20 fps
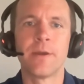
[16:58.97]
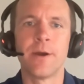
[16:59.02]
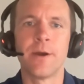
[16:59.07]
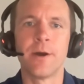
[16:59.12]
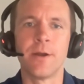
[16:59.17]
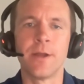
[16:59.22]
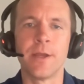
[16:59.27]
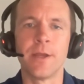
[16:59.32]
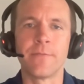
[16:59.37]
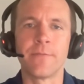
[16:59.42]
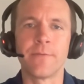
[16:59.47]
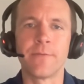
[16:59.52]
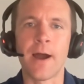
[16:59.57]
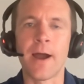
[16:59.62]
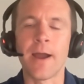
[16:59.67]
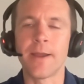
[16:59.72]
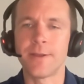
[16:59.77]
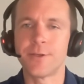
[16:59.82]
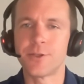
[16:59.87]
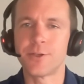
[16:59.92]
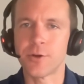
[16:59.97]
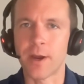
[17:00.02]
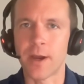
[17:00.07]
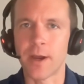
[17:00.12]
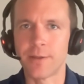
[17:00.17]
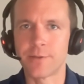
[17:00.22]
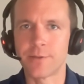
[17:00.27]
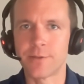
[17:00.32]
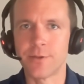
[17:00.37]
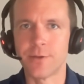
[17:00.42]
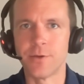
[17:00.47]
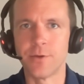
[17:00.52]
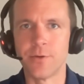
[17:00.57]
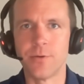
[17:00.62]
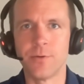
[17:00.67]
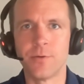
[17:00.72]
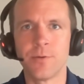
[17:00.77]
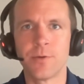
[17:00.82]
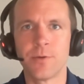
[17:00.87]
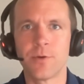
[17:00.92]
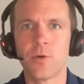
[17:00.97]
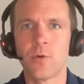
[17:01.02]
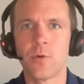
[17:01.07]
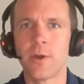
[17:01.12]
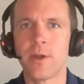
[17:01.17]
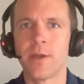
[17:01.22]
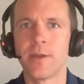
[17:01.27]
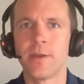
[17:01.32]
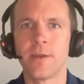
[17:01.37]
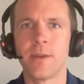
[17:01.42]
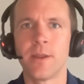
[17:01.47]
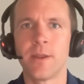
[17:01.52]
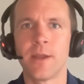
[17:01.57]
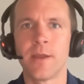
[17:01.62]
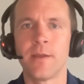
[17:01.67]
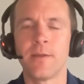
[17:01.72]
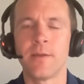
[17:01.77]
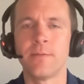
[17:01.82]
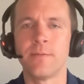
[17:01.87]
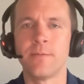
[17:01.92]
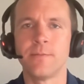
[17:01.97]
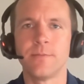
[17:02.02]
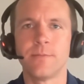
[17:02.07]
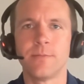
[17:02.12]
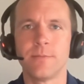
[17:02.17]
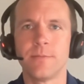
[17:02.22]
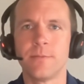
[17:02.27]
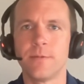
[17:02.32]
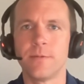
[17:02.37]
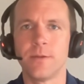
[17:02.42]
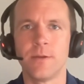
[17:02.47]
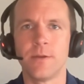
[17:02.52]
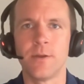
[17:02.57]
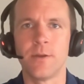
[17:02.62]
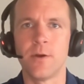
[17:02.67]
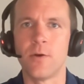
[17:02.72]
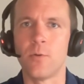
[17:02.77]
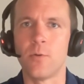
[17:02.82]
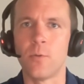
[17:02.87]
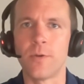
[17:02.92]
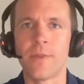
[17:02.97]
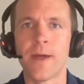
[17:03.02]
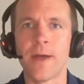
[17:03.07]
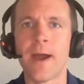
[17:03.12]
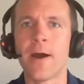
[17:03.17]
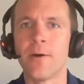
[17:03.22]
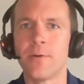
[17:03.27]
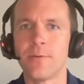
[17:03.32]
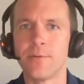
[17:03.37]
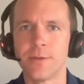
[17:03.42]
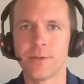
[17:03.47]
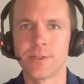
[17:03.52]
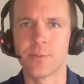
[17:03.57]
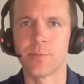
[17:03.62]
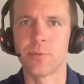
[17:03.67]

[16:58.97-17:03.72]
Uh, if I had tried to quit and, you know, without the